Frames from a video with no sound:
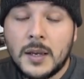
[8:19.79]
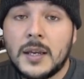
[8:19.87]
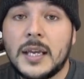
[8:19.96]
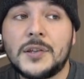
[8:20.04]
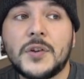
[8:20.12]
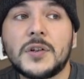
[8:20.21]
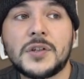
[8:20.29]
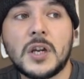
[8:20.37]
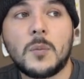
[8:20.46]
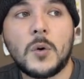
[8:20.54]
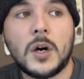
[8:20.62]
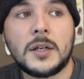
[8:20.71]
Is there
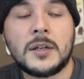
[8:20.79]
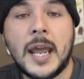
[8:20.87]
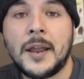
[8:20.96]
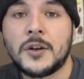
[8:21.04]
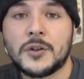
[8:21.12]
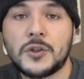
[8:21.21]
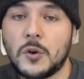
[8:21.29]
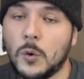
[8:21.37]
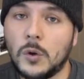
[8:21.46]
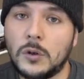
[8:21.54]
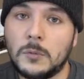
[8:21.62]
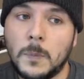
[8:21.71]
someone at your
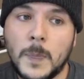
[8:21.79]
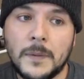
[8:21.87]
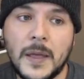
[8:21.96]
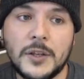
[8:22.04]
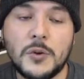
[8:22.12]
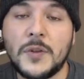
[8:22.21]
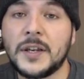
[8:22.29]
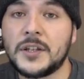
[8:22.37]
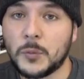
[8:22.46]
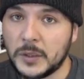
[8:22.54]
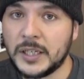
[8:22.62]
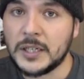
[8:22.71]
school that you think
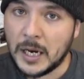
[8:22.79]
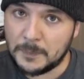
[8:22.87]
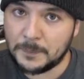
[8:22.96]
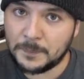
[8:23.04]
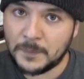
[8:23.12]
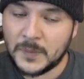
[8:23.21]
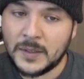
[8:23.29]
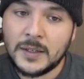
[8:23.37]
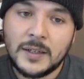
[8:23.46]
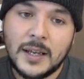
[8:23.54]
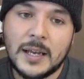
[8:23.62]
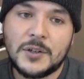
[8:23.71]
is really dumb?
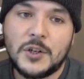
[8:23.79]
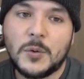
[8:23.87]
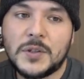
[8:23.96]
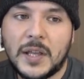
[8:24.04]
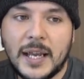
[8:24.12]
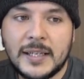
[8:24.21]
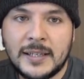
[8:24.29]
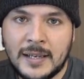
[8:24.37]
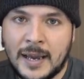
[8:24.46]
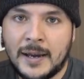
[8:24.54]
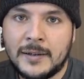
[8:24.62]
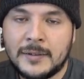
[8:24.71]
And she was like,
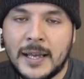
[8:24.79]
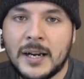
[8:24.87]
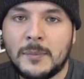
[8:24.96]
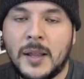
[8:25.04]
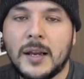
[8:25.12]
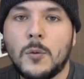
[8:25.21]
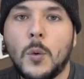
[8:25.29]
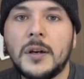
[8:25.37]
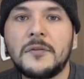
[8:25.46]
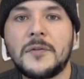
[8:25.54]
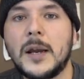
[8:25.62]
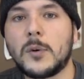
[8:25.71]
yeah. And I'm like, what
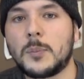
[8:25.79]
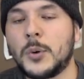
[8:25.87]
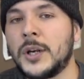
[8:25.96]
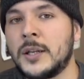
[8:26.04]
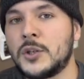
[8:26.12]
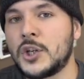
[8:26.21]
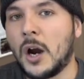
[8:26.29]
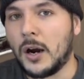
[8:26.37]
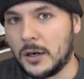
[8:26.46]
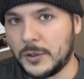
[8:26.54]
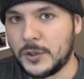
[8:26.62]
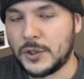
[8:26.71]
if they were put in
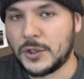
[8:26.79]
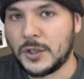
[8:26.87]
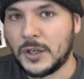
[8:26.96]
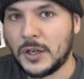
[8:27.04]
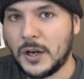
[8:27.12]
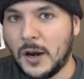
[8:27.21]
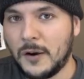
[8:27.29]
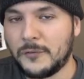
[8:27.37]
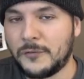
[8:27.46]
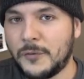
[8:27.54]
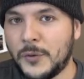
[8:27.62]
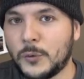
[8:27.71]
charge
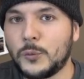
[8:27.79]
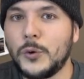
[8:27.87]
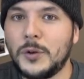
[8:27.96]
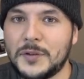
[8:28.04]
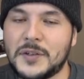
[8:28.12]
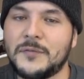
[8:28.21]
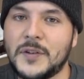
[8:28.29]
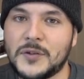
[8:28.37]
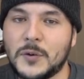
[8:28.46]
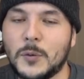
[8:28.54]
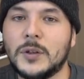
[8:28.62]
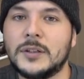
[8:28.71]
of the rules of the
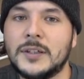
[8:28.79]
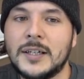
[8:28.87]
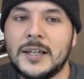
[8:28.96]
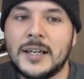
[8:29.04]
school?